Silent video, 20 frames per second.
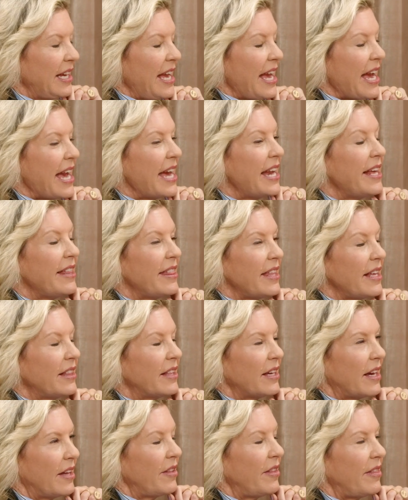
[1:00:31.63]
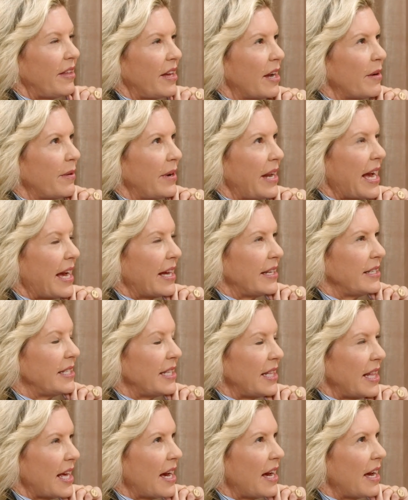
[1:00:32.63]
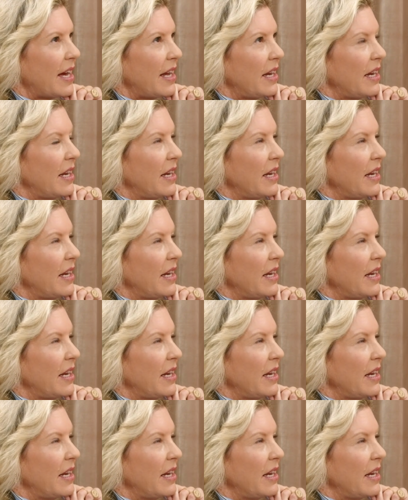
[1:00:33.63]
And I think the other thing I would add to that